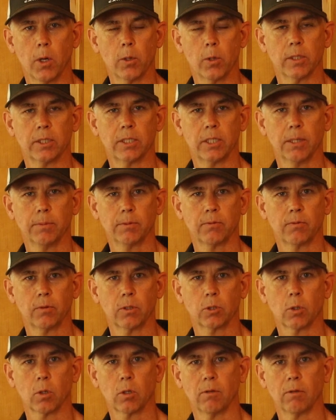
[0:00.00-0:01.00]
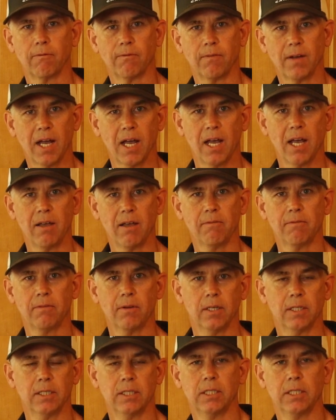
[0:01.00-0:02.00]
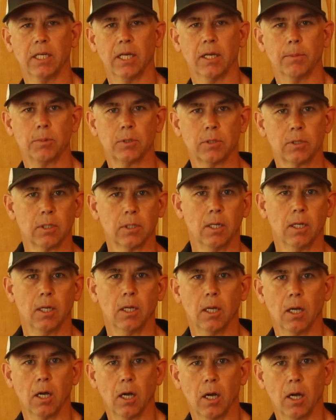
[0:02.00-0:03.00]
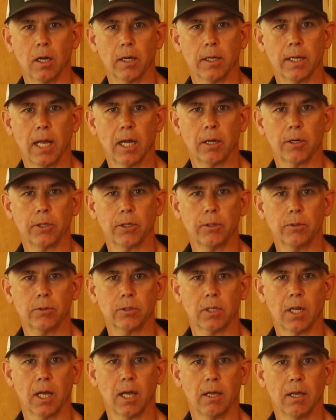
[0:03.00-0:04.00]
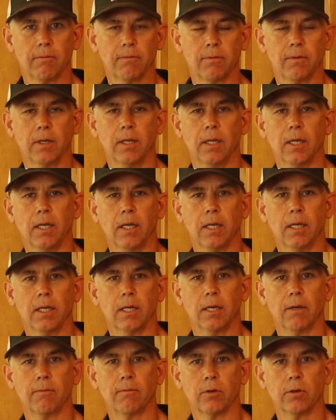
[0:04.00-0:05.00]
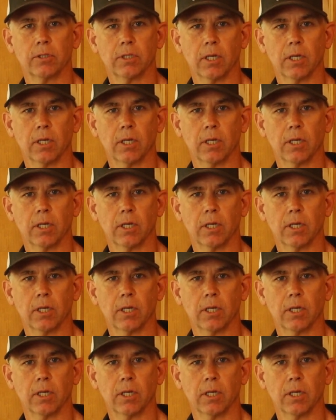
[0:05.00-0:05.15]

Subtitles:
bonus tips for a total of 5 tips on how to use a knife for